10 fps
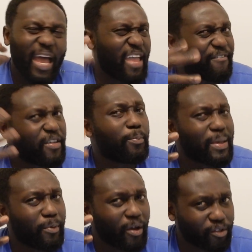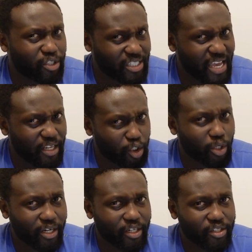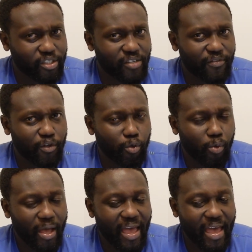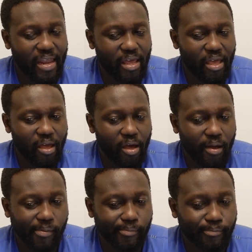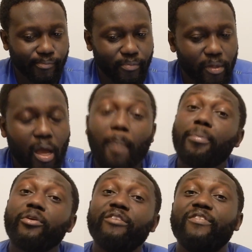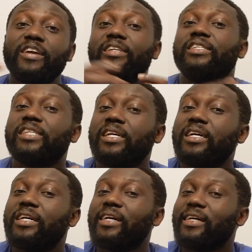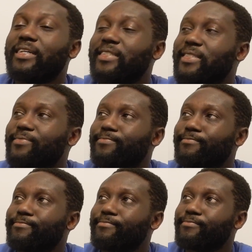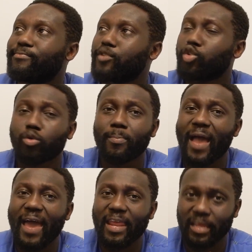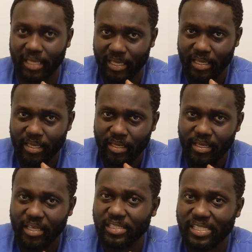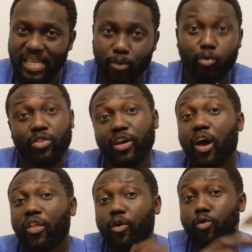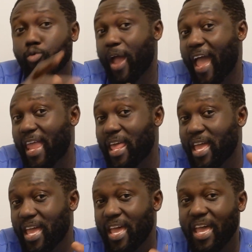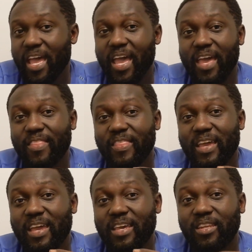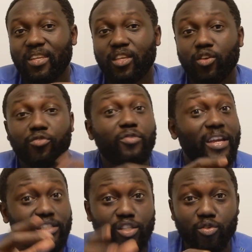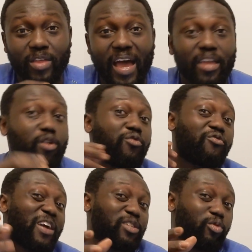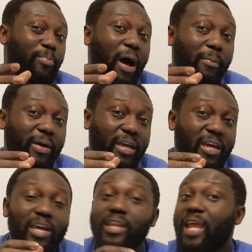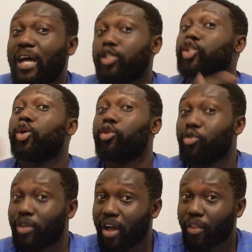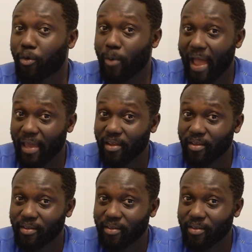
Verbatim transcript: I feel people understand triggers if you had Um, a previous um, traumatic incident with the color red, and then your friends knew that, your friends would probably not show you the color red.